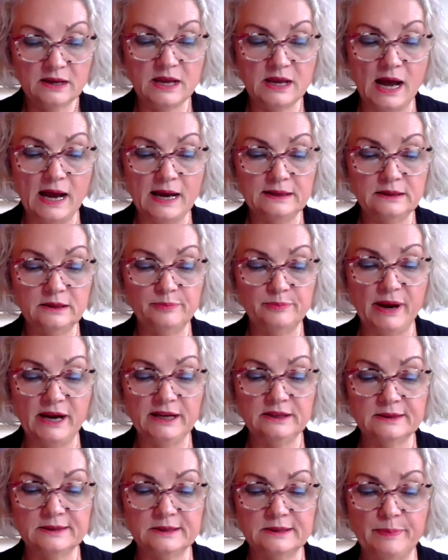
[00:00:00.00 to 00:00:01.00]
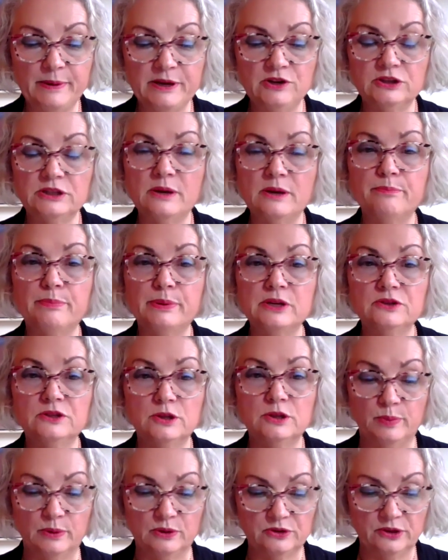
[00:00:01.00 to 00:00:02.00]
Guided by the spirit and
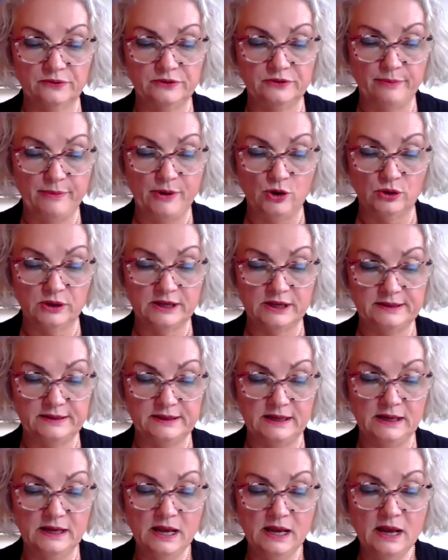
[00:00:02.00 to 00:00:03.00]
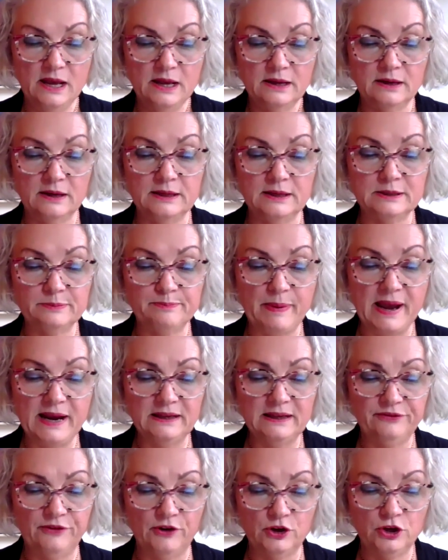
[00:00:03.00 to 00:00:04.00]
principles of democracy,
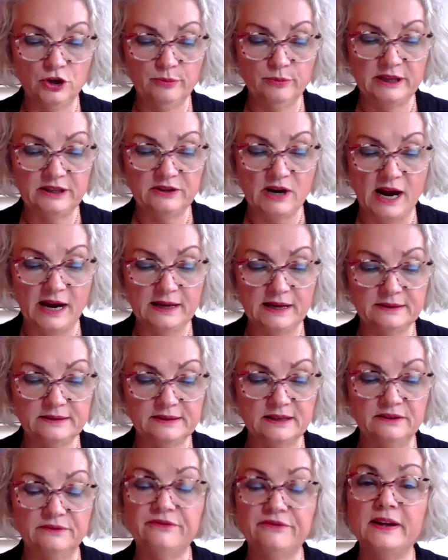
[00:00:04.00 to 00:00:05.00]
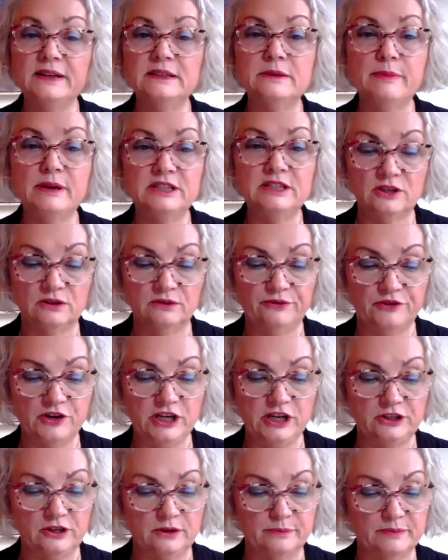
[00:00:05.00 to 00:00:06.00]
respect for human rights and fundamental
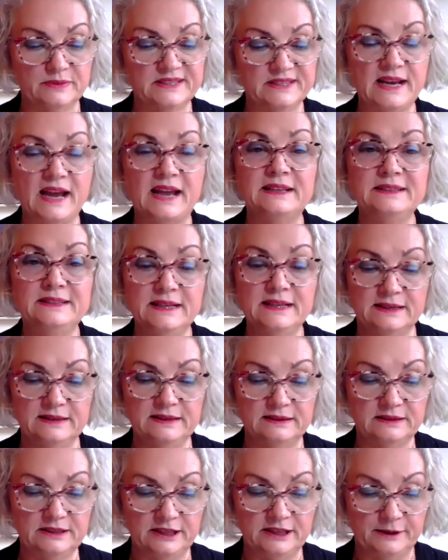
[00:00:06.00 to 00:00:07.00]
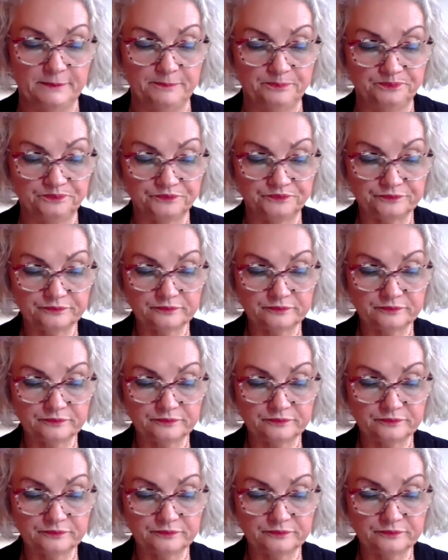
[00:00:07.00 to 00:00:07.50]
freedoms and dignity.